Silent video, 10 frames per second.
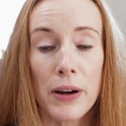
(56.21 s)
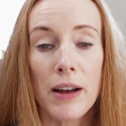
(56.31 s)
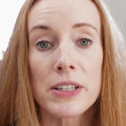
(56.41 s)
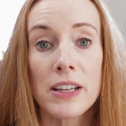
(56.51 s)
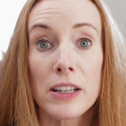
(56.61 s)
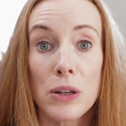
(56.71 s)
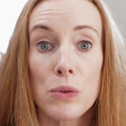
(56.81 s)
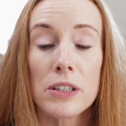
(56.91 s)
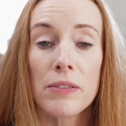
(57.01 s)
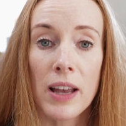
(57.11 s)
have a
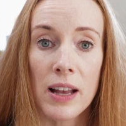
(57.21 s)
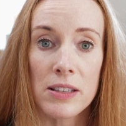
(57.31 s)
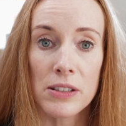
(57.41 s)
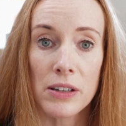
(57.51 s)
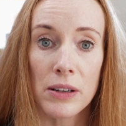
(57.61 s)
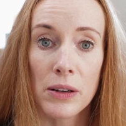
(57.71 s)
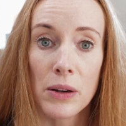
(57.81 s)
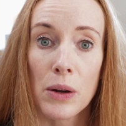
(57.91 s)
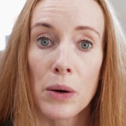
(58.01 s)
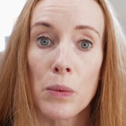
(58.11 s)
diagnosis of cancer,
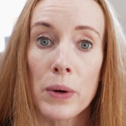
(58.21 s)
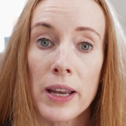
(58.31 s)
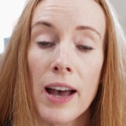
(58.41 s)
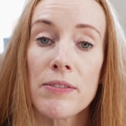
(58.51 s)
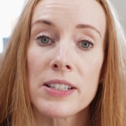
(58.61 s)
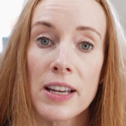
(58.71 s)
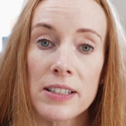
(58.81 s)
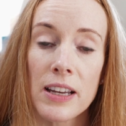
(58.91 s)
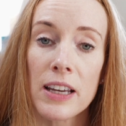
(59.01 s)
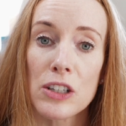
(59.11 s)
we have a
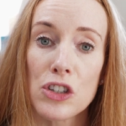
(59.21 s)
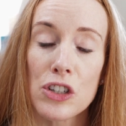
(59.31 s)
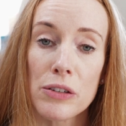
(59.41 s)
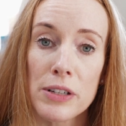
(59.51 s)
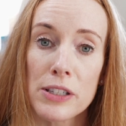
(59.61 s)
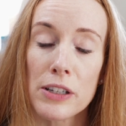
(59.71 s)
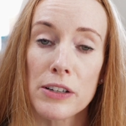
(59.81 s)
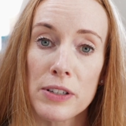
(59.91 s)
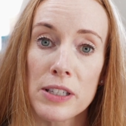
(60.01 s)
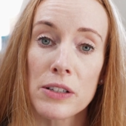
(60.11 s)
dedicated children's
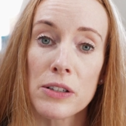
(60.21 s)
service